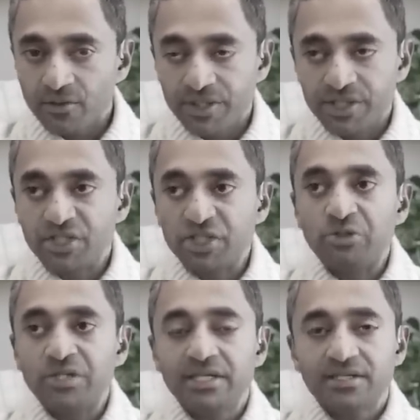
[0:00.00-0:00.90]
which is
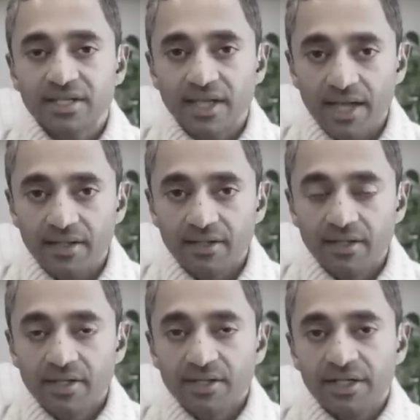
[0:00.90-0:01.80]
you need to get
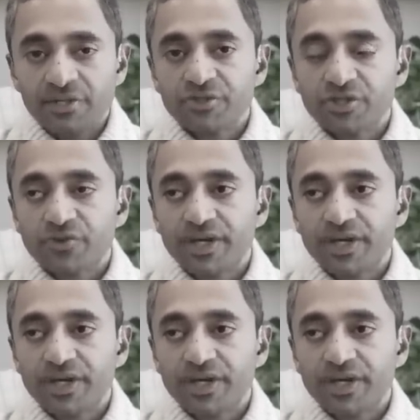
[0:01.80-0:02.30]
interest